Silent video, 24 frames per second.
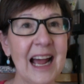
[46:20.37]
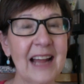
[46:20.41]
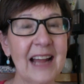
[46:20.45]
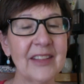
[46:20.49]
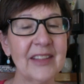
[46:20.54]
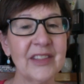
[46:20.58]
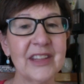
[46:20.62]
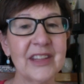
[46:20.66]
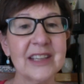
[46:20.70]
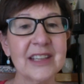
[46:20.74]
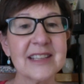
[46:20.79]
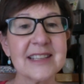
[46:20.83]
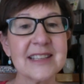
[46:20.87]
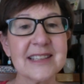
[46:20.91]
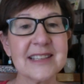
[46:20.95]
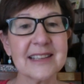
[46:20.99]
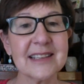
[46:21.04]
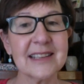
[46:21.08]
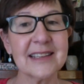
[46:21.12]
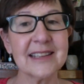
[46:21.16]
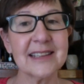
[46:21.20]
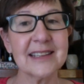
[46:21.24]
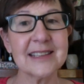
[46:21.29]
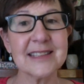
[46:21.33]
this
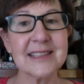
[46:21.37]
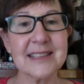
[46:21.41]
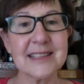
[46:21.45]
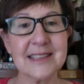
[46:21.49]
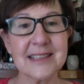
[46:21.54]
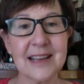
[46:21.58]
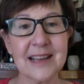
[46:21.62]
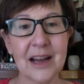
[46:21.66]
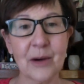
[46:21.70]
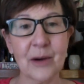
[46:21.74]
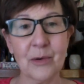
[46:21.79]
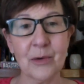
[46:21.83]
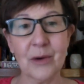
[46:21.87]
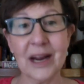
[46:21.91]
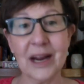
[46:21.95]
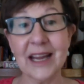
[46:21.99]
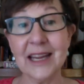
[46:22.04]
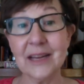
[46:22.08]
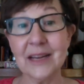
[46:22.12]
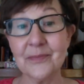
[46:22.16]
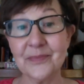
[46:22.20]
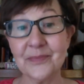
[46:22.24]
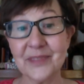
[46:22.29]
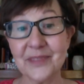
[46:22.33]
is not
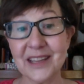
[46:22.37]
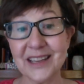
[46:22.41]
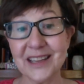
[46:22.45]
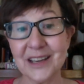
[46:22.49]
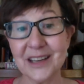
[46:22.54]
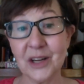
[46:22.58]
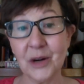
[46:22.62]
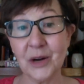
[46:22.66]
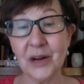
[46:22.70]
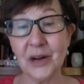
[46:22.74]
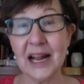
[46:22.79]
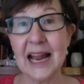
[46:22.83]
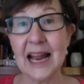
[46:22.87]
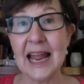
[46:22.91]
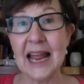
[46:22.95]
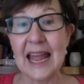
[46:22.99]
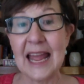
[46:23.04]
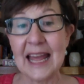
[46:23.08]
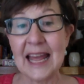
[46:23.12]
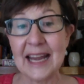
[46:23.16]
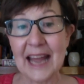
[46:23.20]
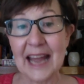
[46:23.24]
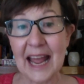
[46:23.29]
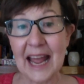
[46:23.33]
right,
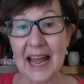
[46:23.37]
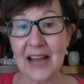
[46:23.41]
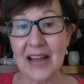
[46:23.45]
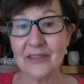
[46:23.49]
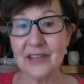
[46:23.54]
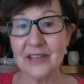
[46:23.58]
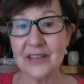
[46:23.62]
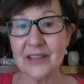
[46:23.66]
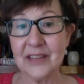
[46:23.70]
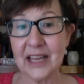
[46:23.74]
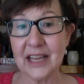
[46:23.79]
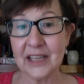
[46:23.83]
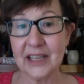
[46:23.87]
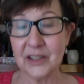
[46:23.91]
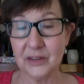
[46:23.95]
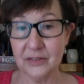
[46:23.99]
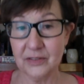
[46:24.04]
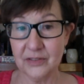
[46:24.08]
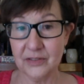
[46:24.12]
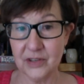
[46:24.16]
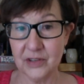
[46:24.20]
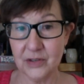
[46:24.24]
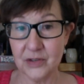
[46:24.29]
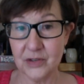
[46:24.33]
and having that
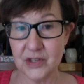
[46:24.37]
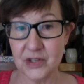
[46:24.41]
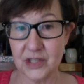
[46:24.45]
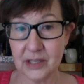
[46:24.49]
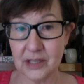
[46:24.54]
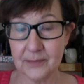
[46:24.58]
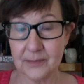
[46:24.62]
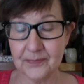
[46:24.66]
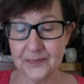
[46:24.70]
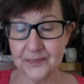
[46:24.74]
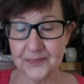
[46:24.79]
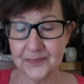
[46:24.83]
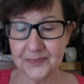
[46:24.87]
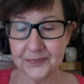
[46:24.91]
infusion